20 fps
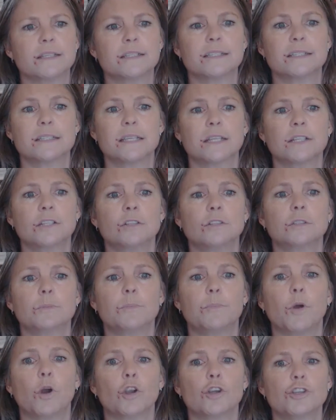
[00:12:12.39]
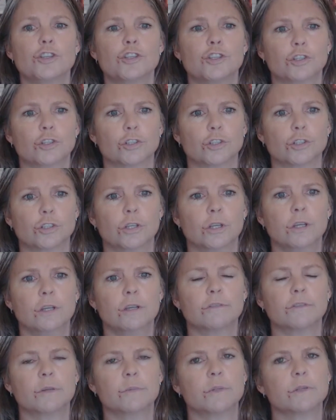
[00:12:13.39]
the signal departure
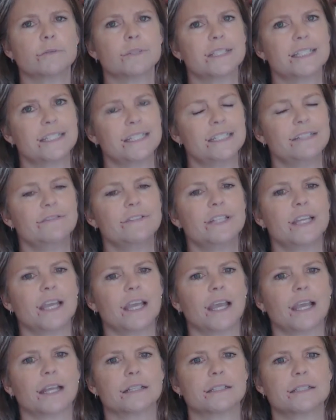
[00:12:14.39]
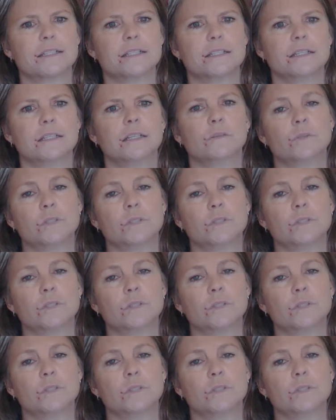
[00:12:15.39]
from the received text,